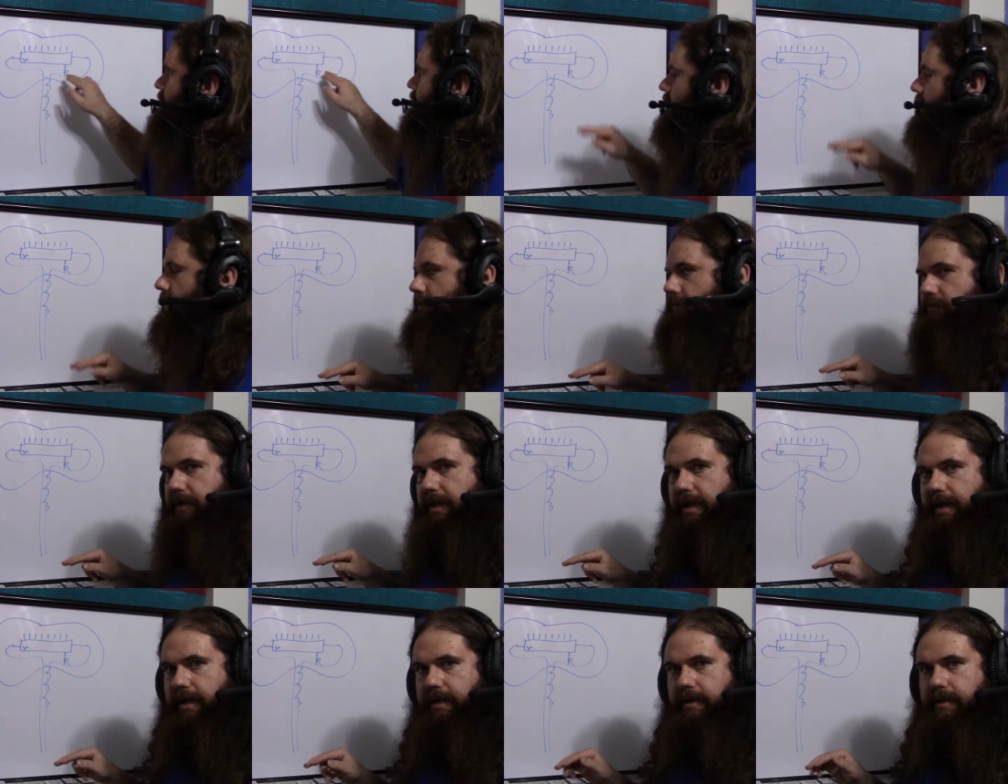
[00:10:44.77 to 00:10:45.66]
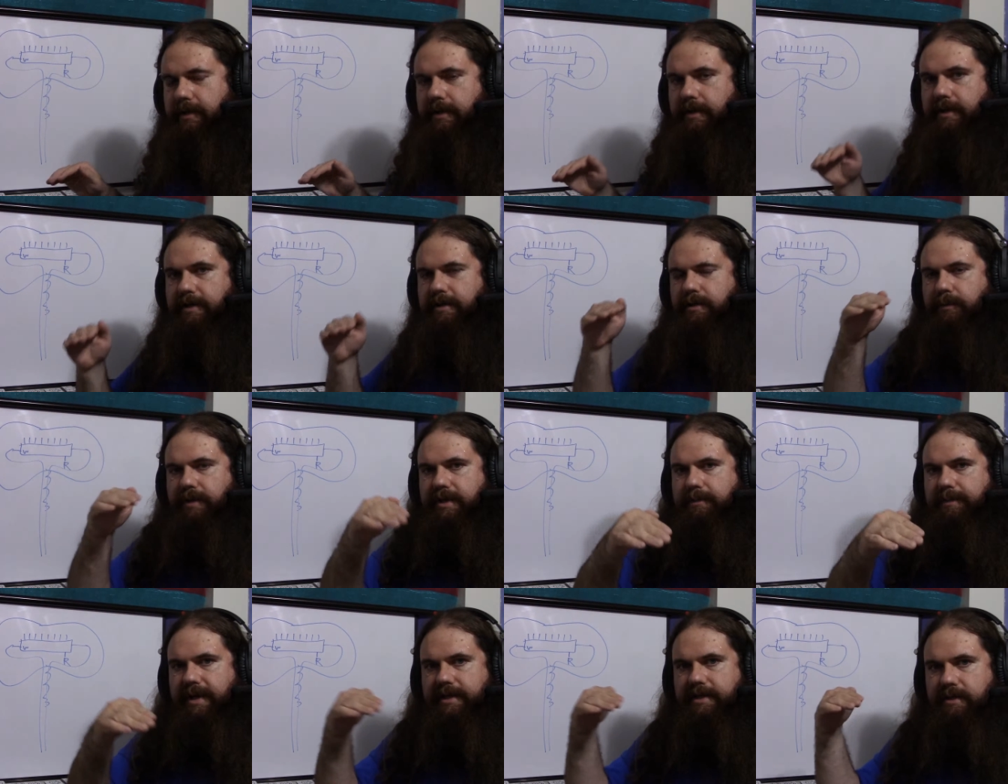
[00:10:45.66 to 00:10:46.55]
And read is the one
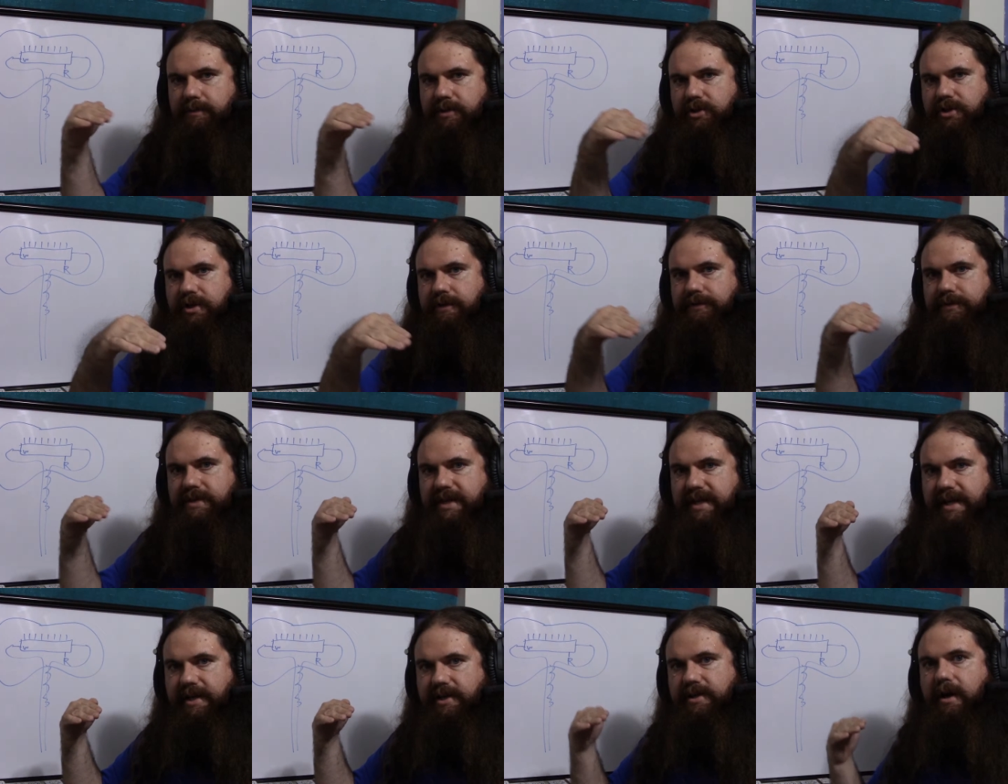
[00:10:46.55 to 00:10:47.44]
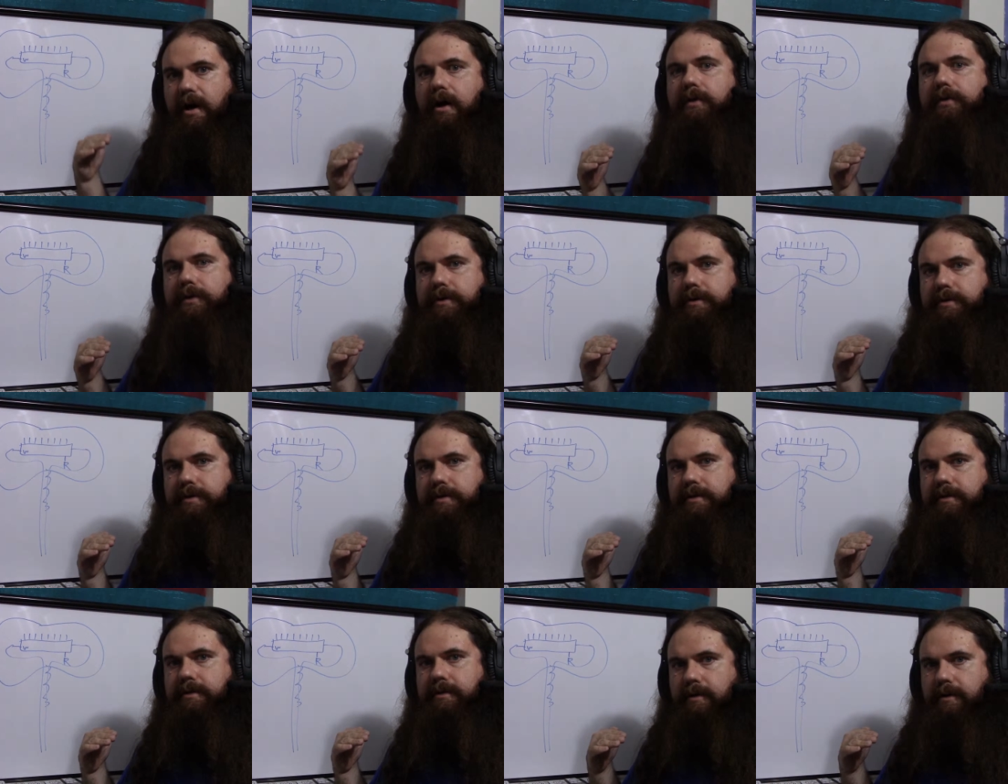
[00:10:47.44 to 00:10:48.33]
that makes them shift to each
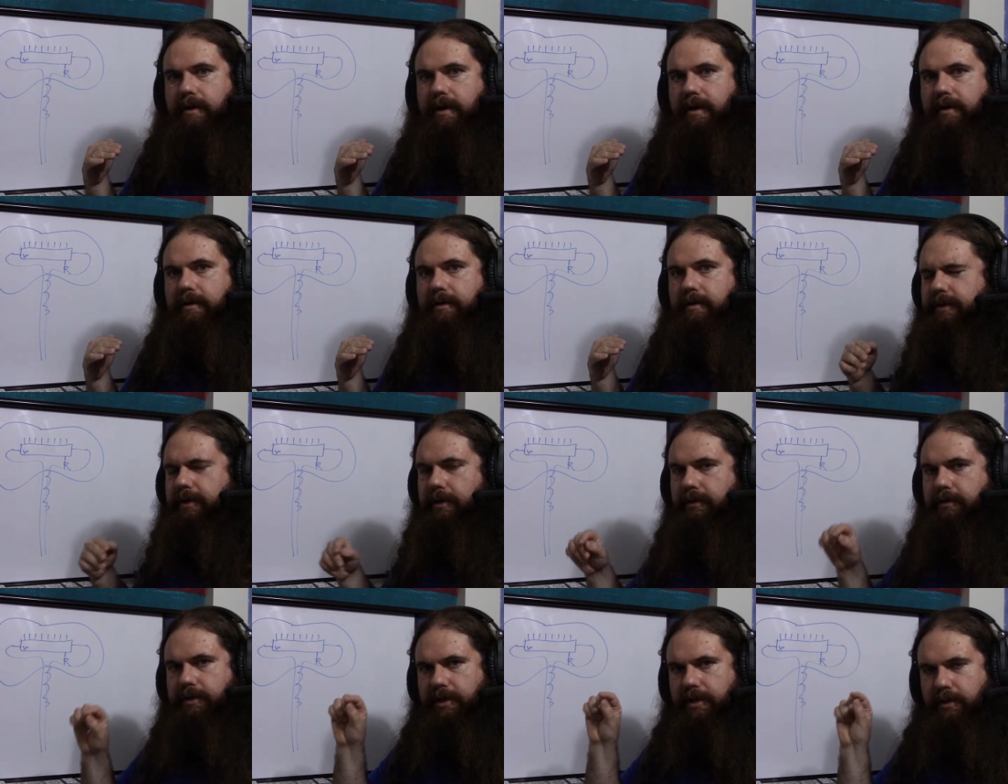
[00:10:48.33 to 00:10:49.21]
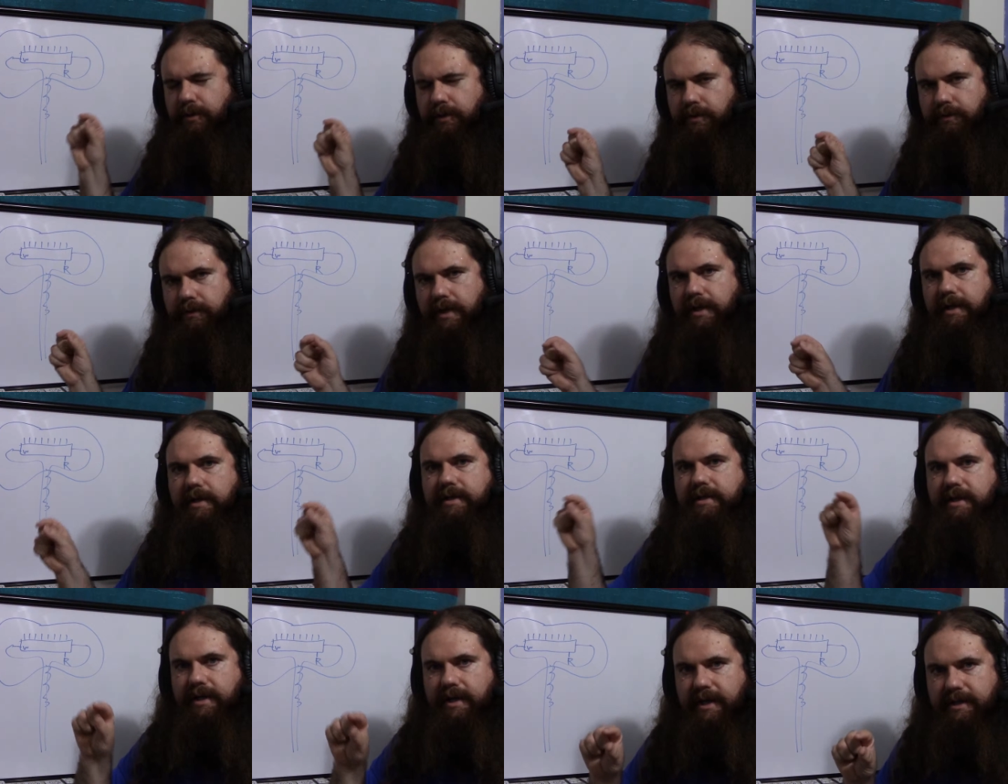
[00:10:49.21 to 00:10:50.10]
other's, right? You know, Q3 is
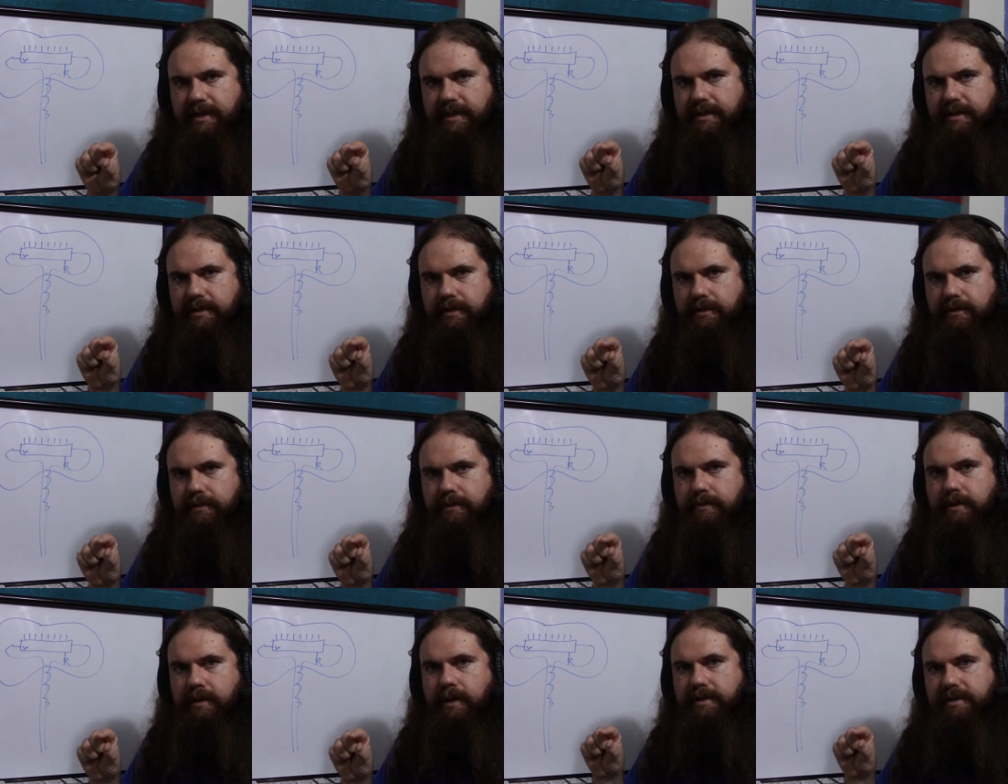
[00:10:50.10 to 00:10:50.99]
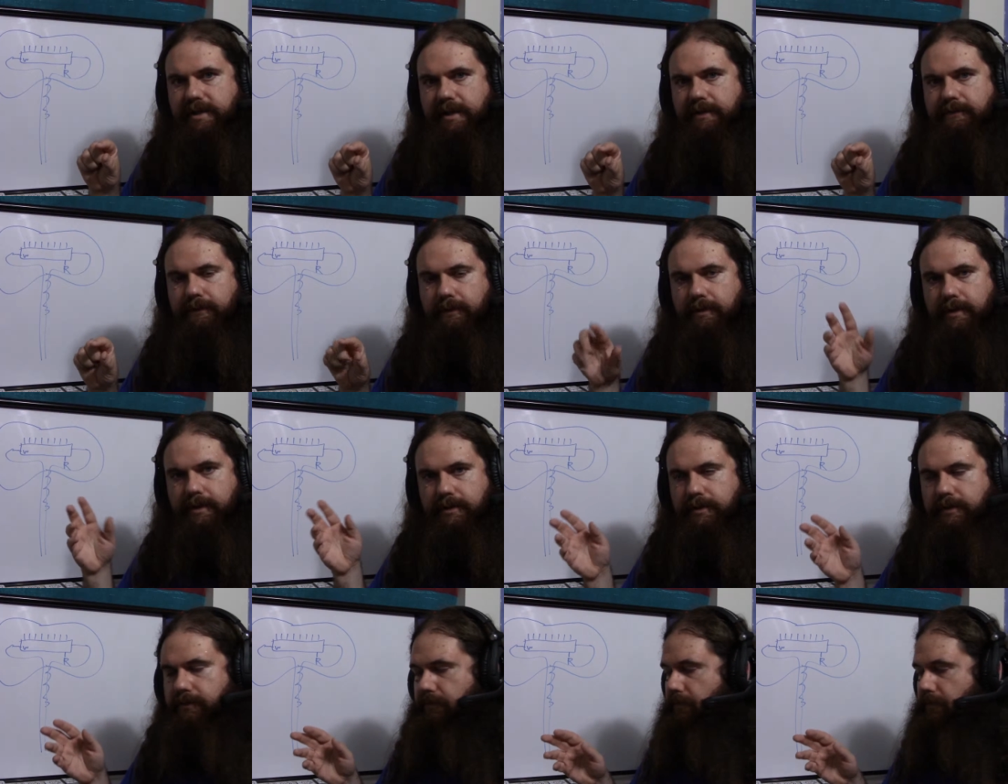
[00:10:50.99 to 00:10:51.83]
connected to D4 and so